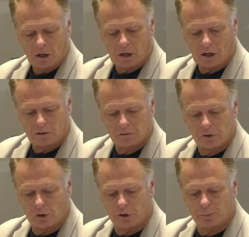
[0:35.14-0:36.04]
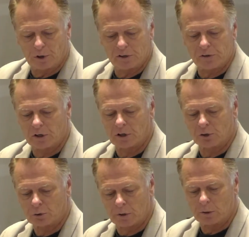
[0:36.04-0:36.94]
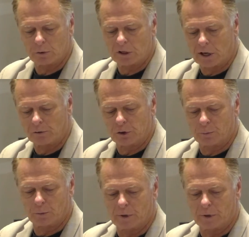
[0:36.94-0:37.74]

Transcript: uh, it's the only place in the country we outnumber